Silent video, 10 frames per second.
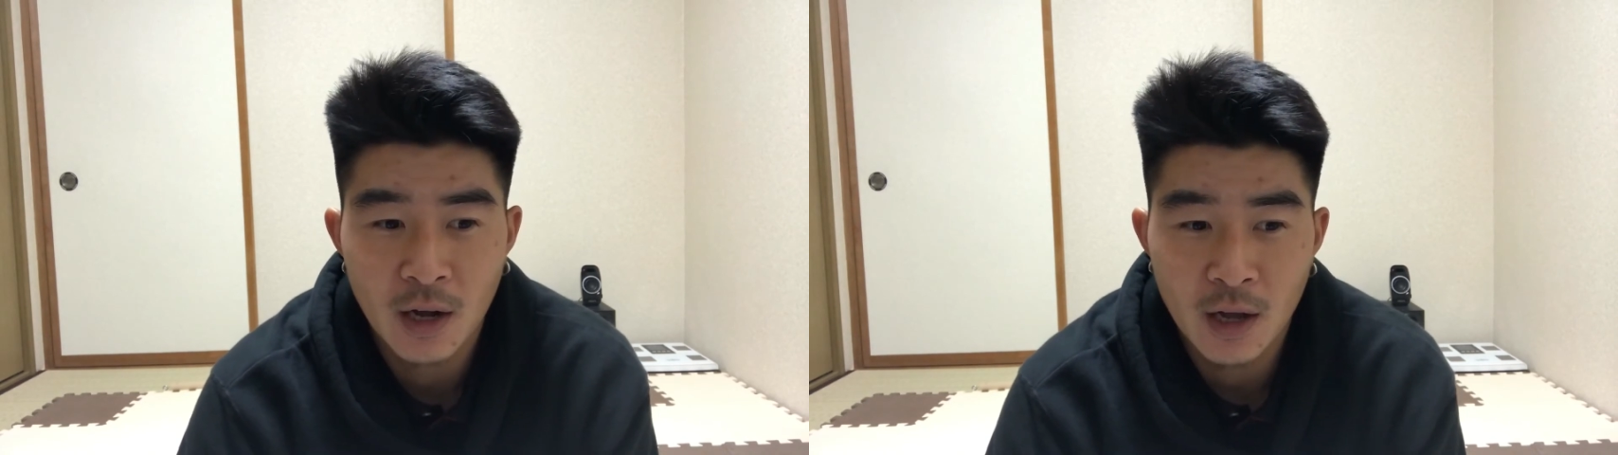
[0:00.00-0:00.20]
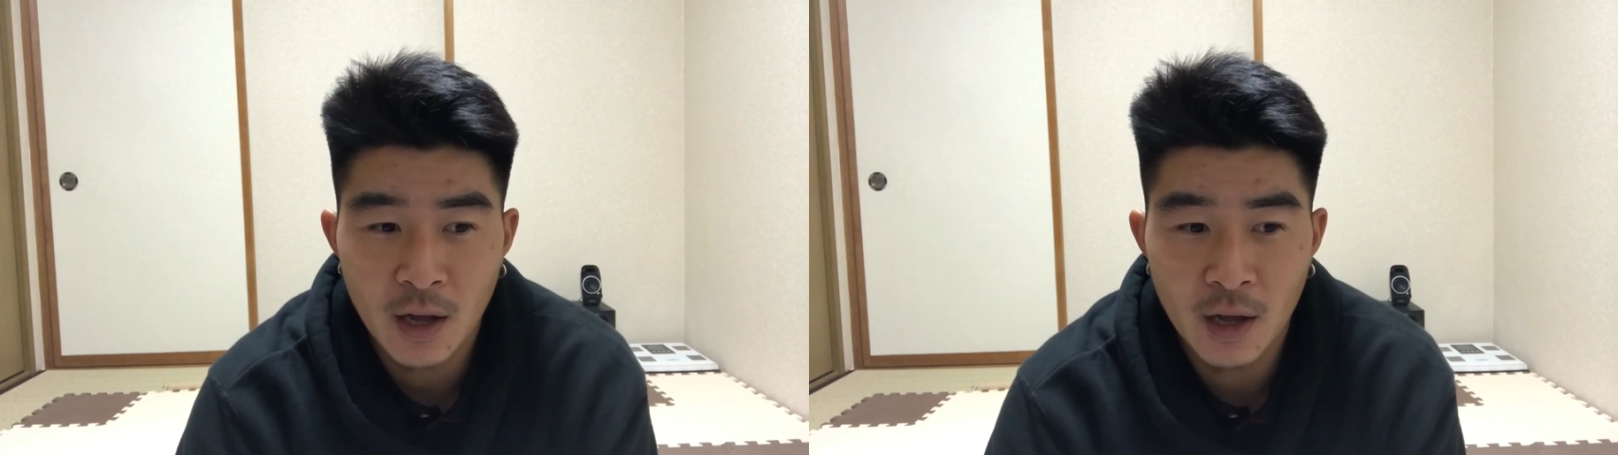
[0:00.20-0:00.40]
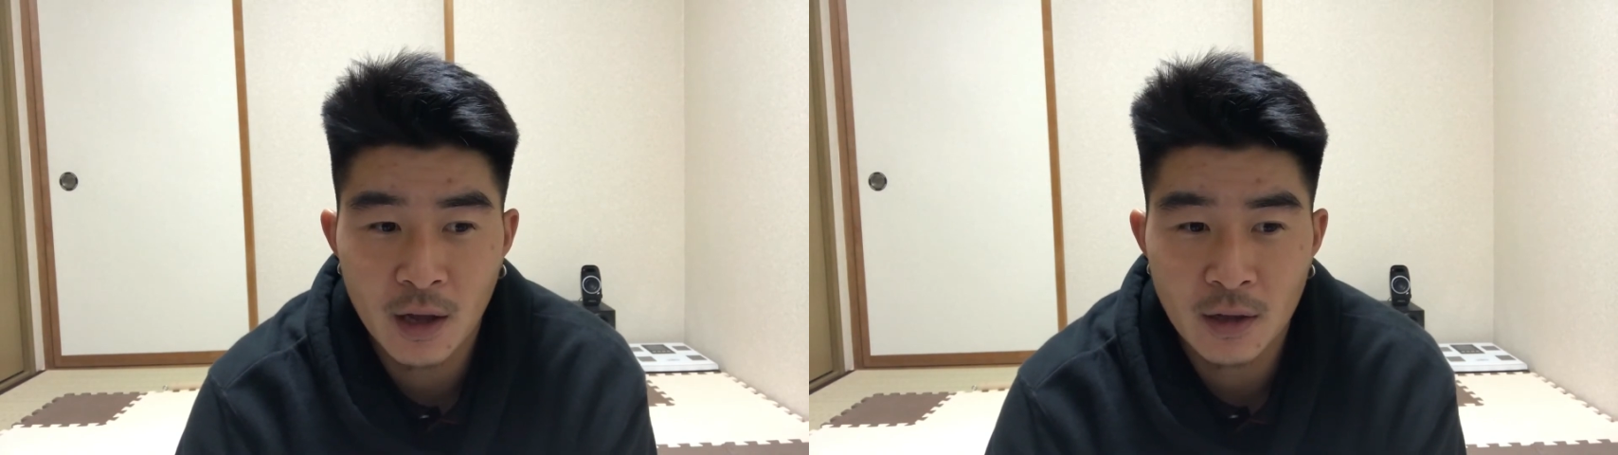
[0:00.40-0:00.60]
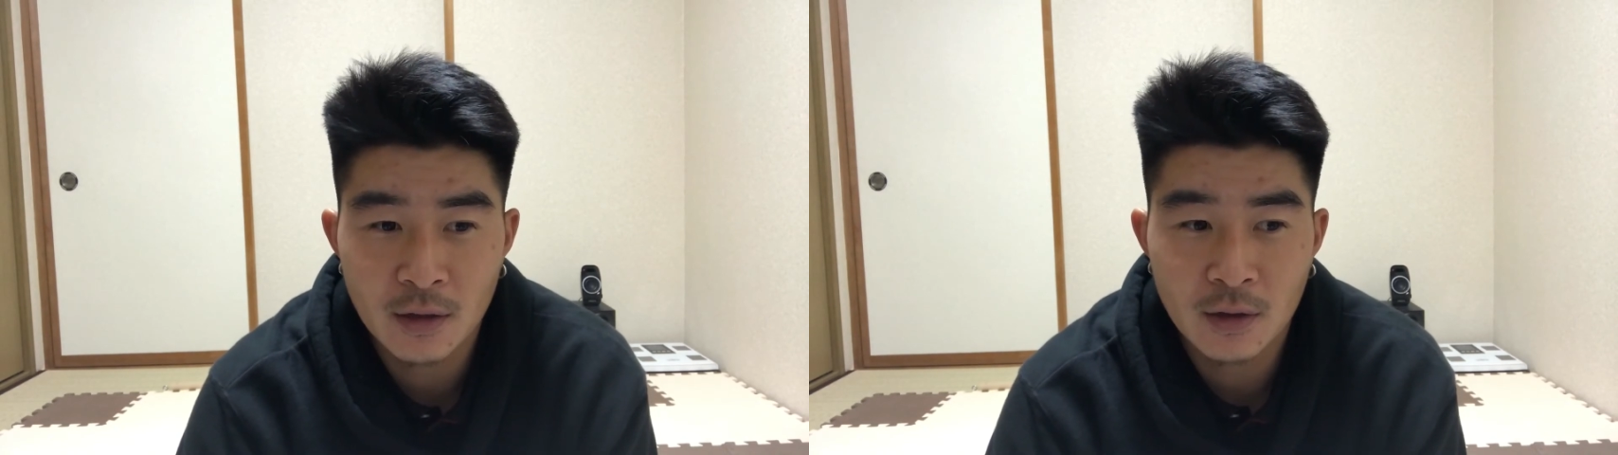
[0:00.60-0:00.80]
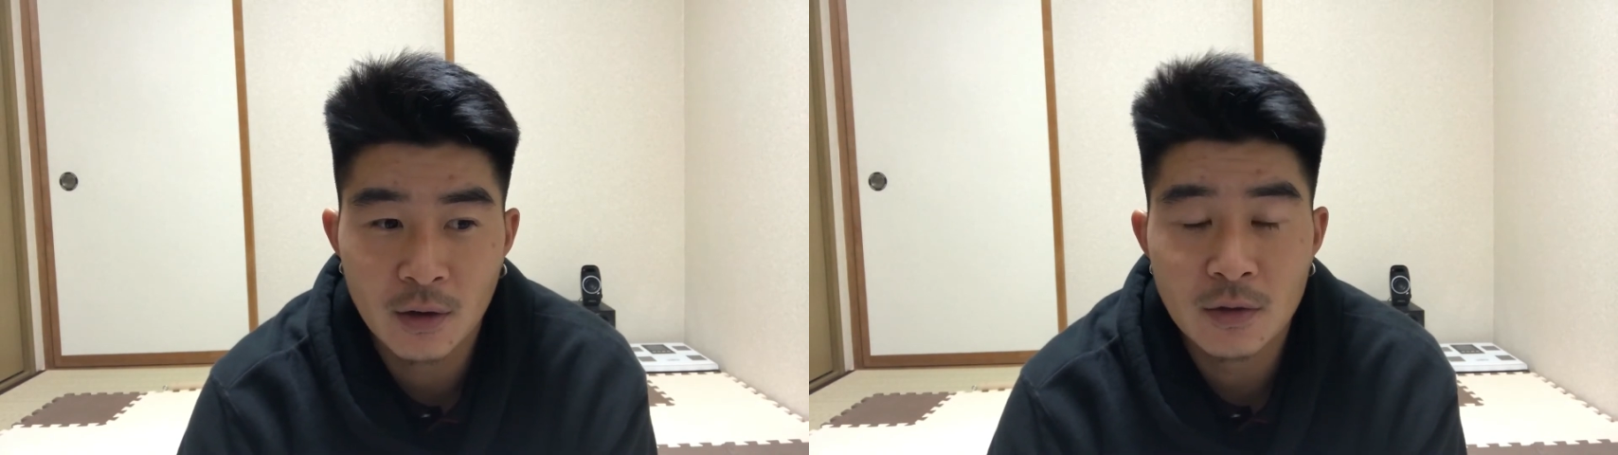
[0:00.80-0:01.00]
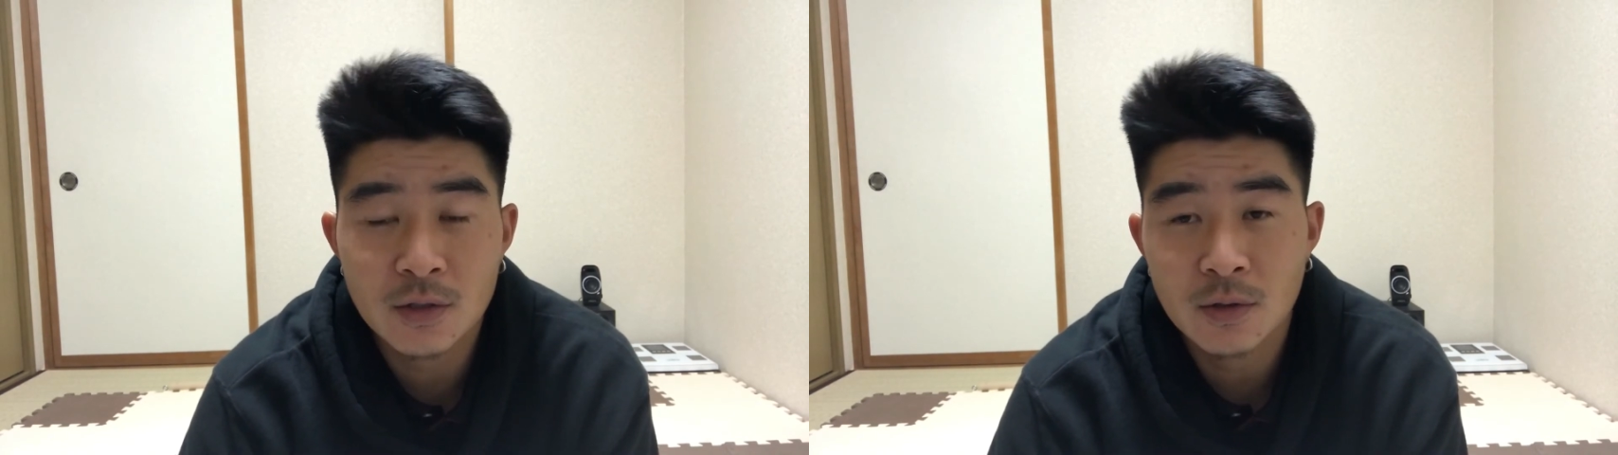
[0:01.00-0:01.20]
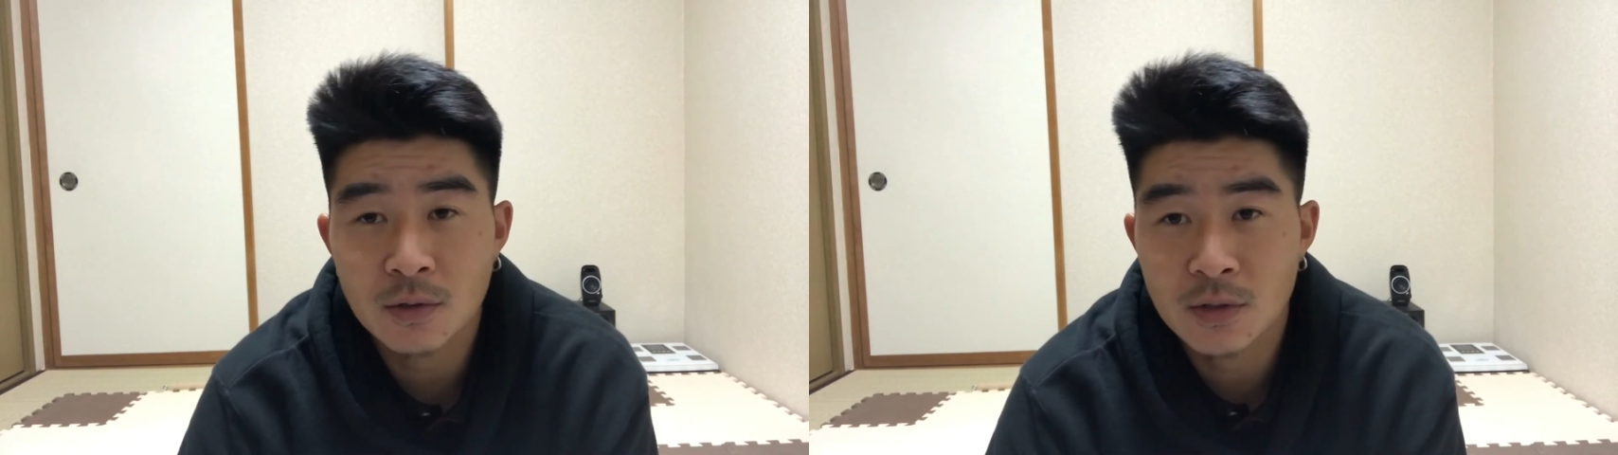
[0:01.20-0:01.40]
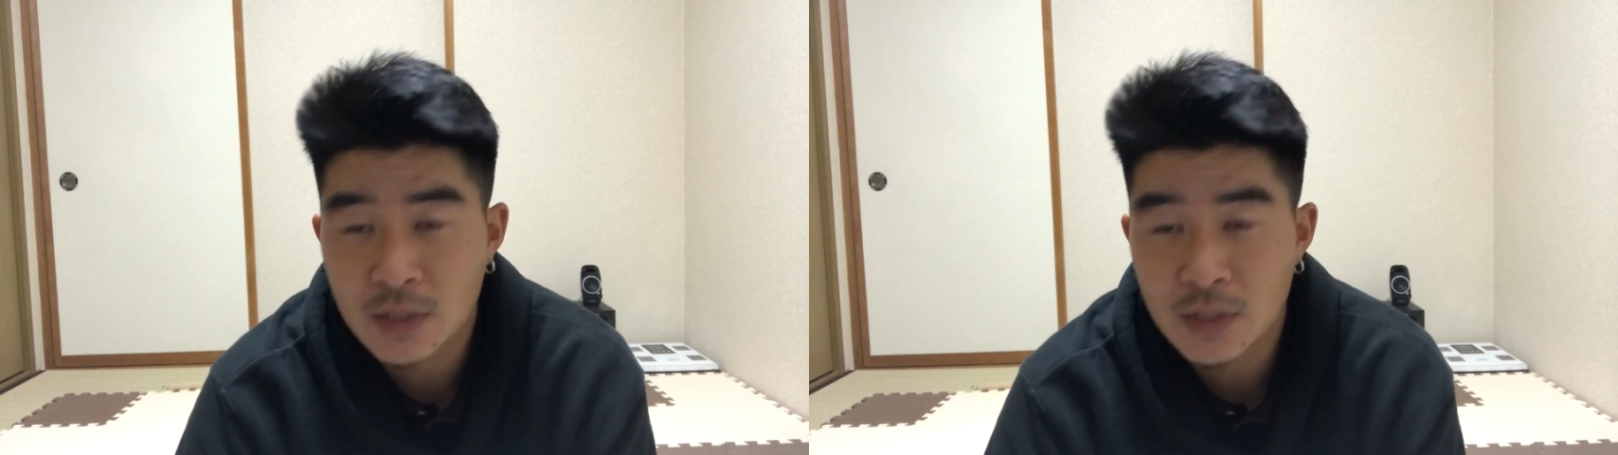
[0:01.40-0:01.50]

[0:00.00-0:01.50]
and also